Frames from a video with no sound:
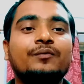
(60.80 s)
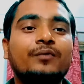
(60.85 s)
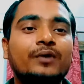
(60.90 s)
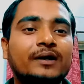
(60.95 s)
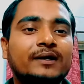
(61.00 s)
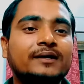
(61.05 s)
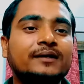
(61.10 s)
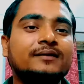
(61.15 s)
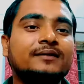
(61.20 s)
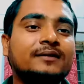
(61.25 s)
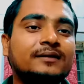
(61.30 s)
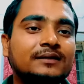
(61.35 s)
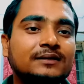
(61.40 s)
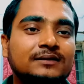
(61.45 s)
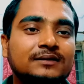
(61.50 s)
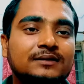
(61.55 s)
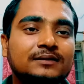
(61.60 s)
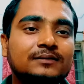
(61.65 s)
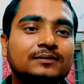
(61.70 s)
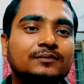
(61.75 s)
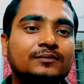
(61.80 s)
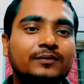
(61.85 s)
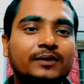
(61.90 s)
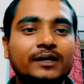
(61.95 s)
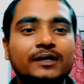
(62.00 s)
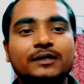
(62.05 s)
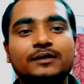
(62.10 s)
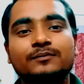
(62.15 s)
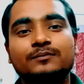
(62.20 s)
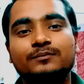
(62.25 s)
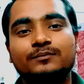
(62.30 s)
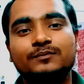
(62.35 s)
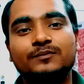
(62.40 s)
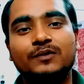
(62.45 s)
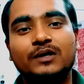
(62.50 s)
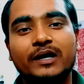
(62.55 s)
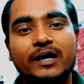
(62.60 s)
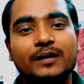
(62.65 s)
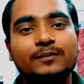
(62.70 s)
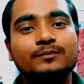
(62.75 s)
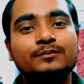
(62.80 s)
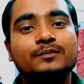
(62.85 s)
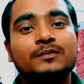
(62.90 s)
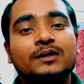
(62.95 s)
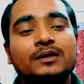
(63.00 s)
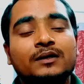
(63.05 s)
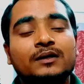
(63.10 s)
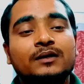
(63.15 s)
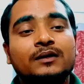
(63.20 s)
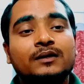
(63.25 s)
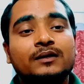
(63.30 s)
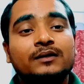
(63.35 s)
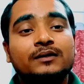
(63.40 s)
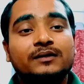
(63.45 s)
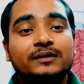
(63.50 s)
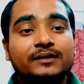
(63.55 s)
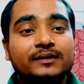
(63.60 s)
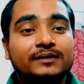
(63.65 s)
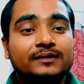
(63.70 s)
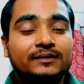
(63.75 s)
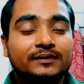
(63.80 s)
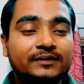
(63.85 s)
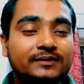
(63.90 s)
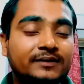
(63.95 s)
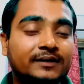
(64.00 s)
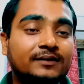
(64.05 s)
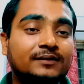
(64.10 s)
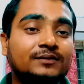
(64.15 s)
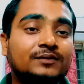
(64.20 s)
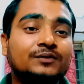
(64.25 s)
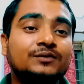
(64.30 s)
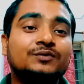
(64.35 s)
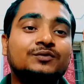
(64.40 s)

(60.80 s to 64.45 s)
what are the reason why I'm resigned.